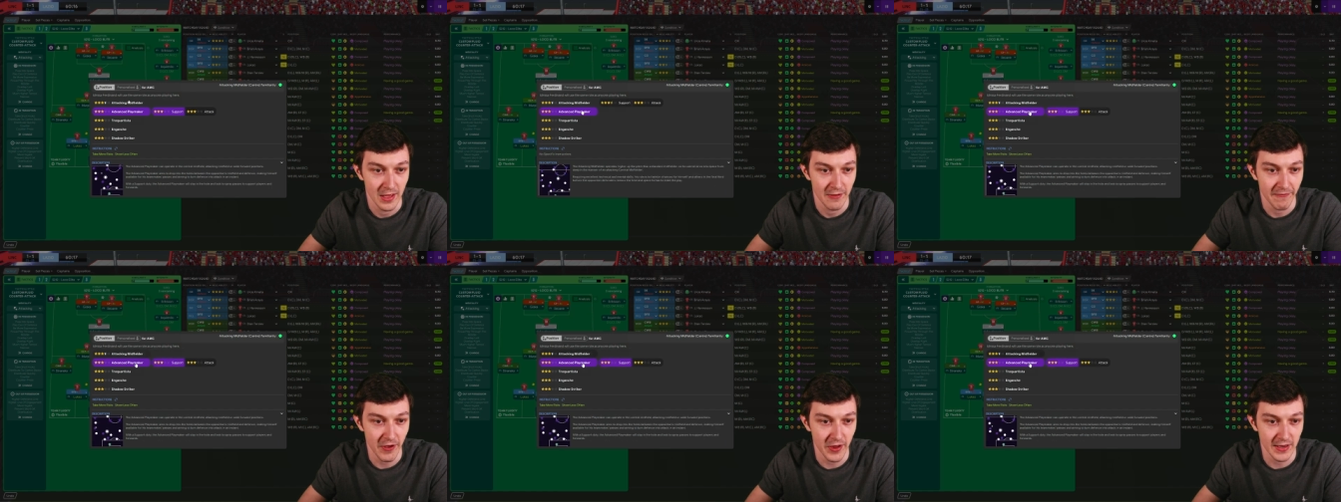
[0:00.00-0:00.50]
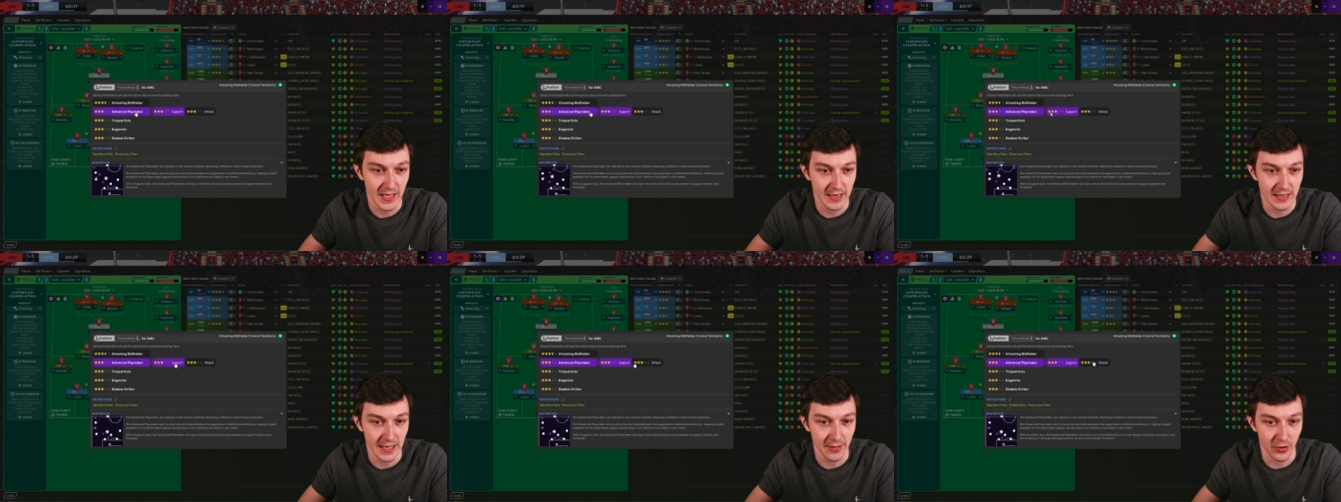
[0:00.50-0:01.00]

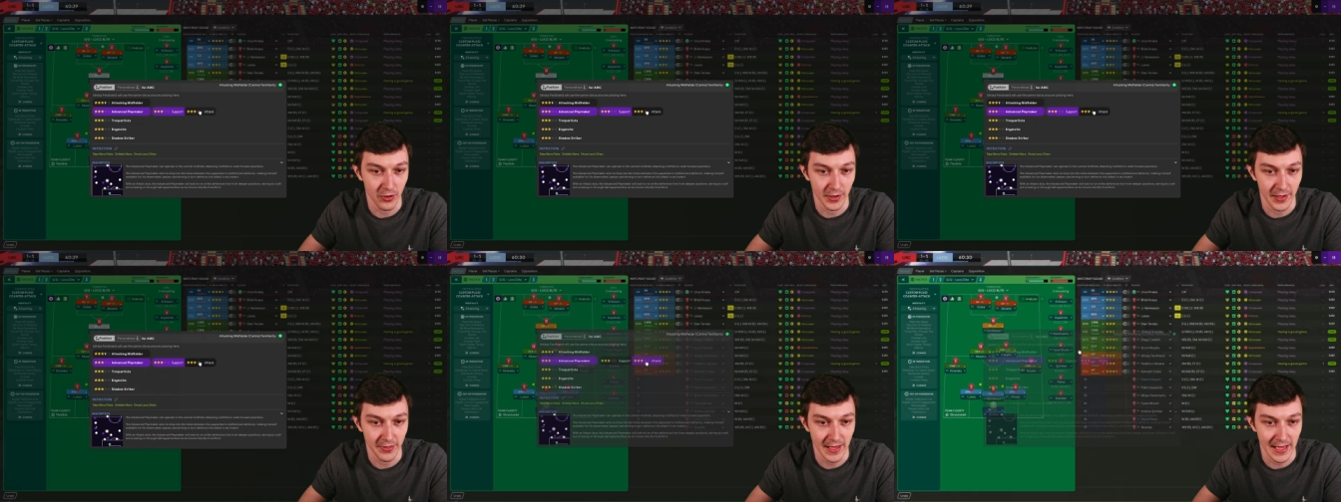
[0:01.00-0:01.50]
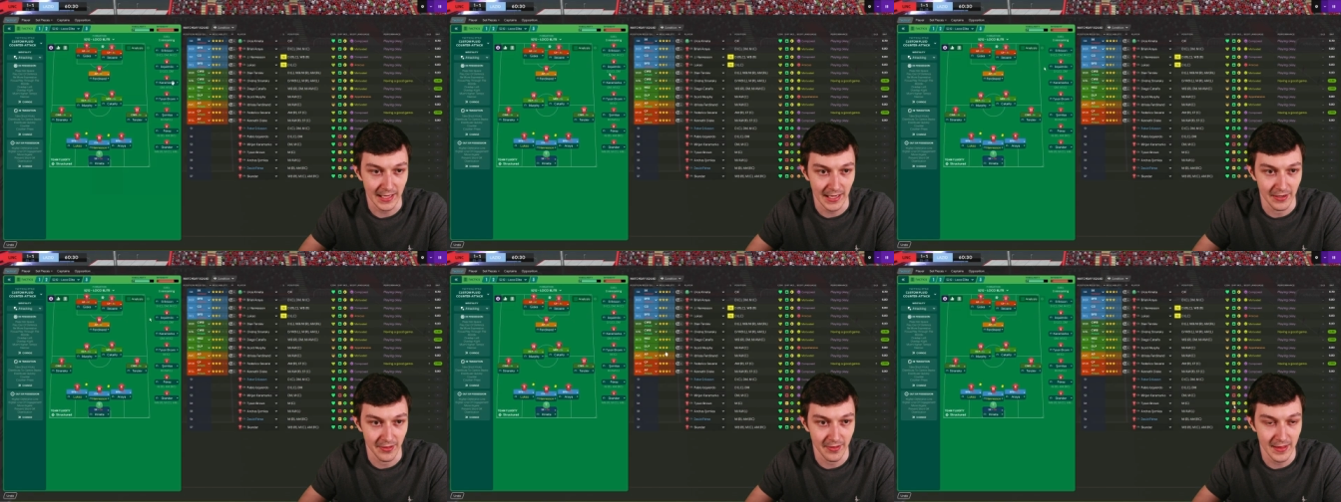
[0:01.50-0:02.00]
Ferdinand is on attack
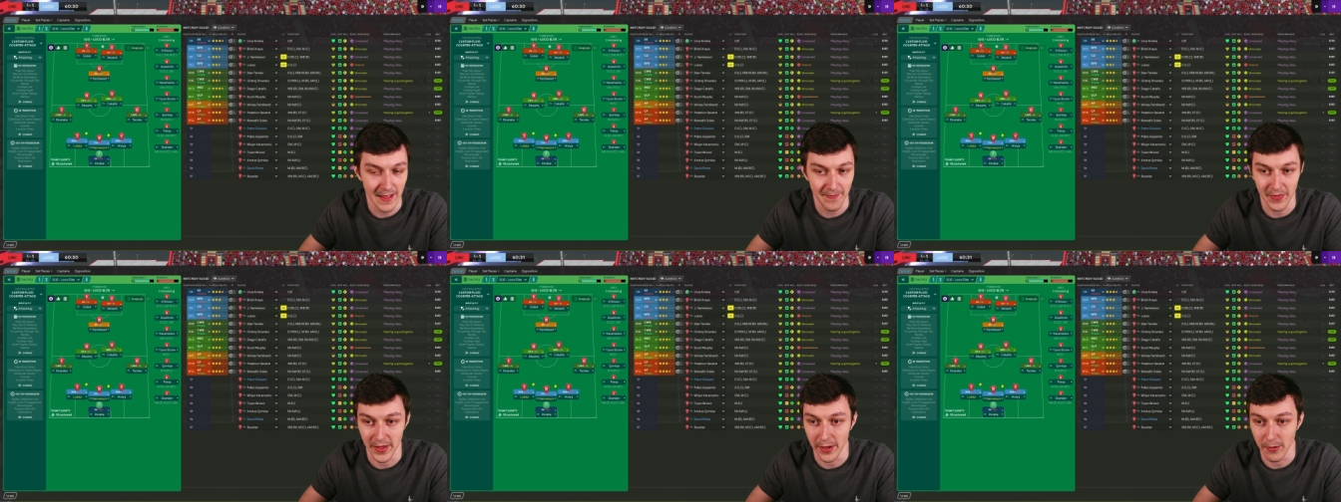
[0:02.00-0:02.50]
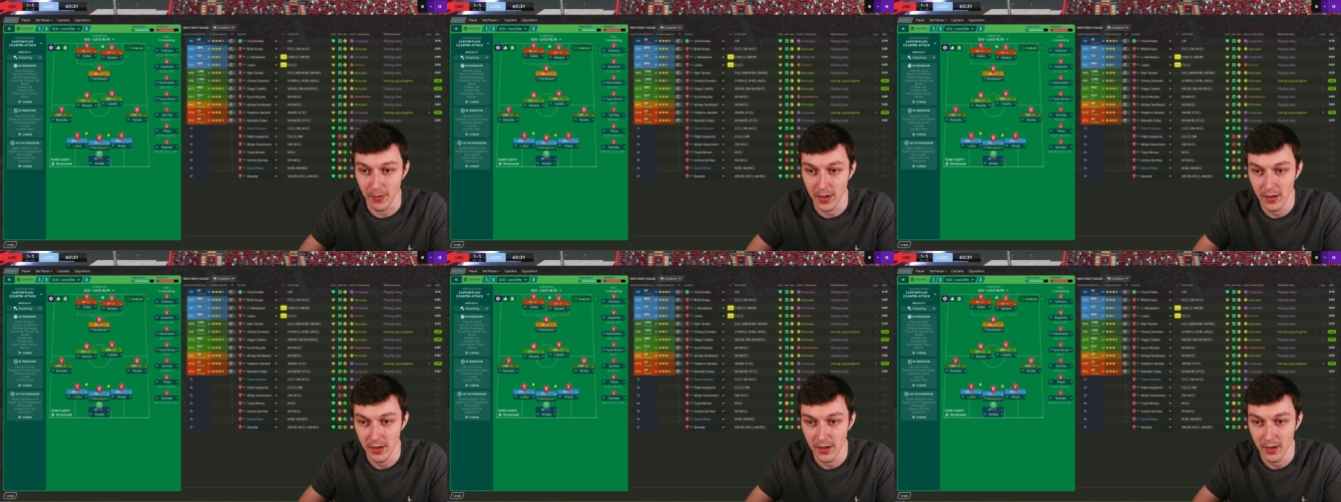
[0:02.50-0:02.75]
instead, though.